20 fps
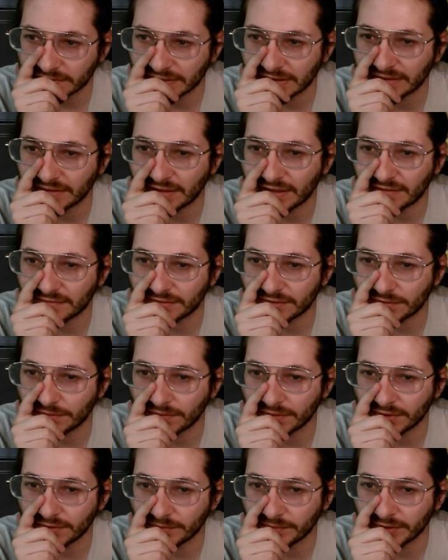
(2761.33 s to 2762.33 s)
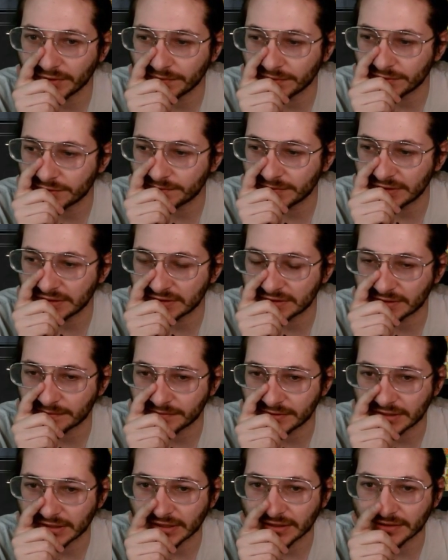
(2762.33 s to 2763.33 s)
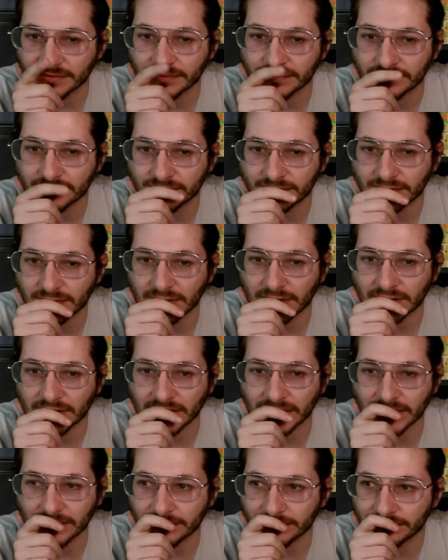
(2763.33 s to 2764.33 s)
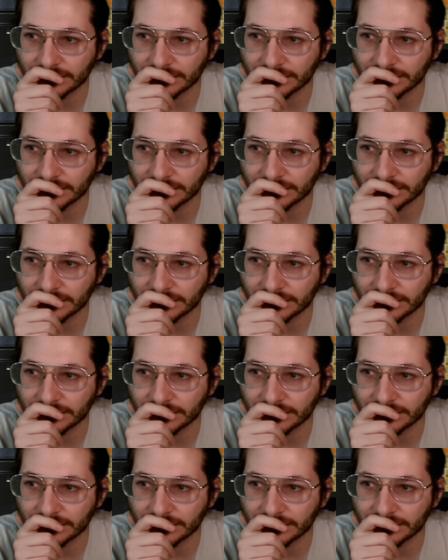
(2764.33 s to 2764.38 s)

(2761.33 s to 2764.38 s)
they lava coil me, which means I'm dead. Alright.